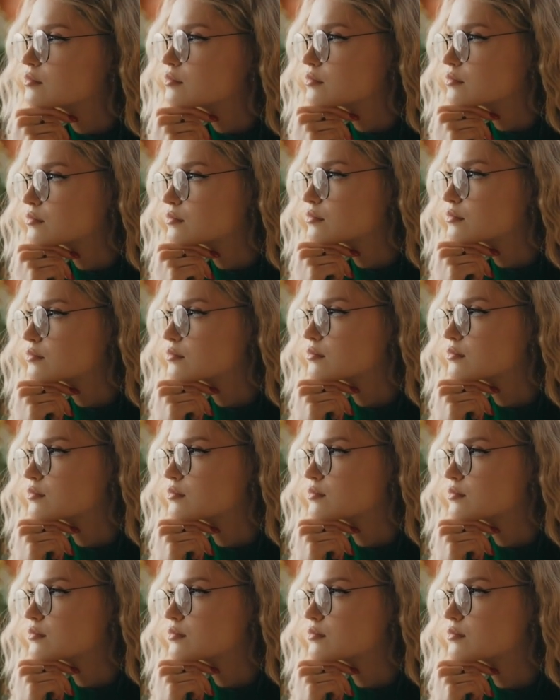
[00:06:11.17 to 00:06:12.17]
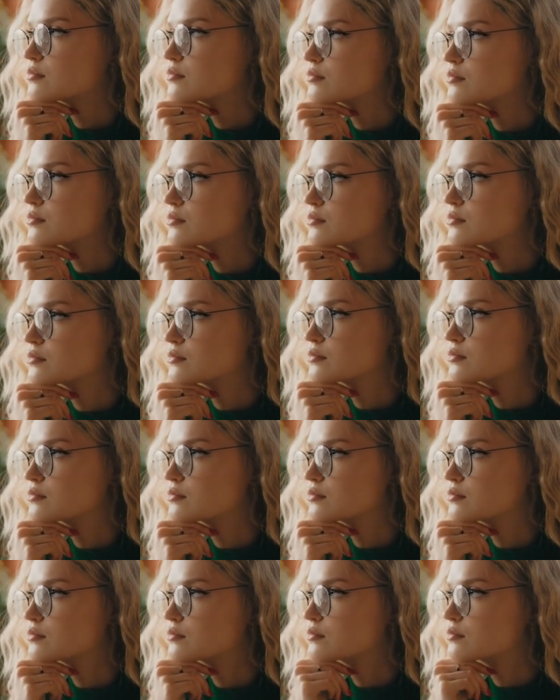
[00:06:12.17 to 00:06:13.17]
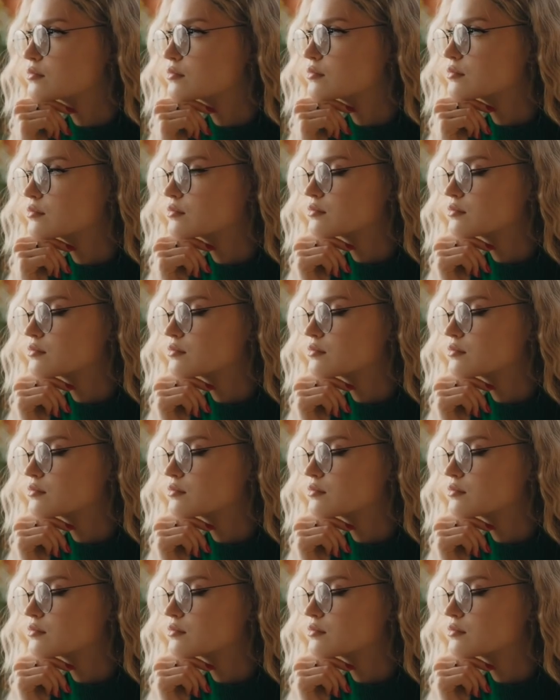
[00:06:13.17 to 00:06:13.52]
Nobody speaks.